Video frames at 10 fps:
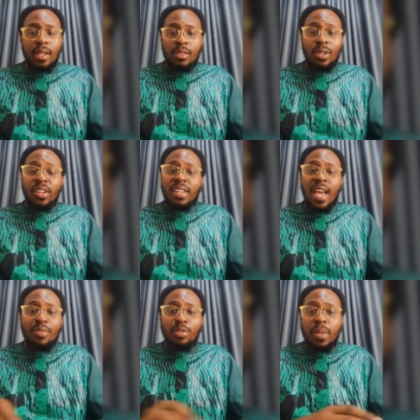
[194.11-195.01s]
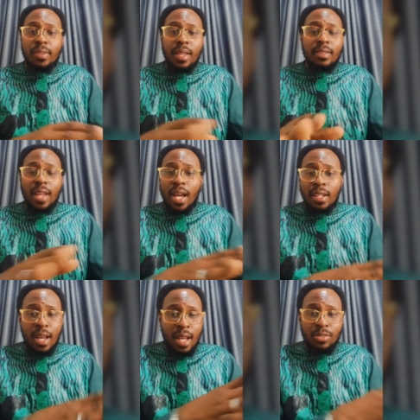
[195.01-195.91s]
So it doesn't have to be things that
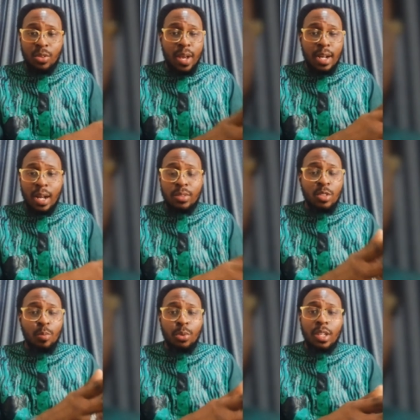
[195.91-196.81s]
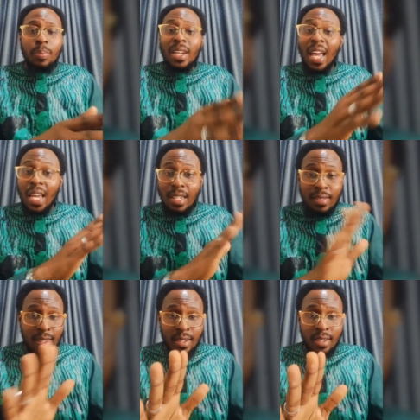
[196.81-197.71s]
has to do with accounting or bookkeeping.
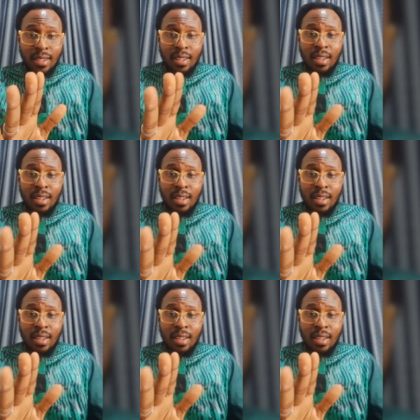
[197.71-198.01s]
Anything.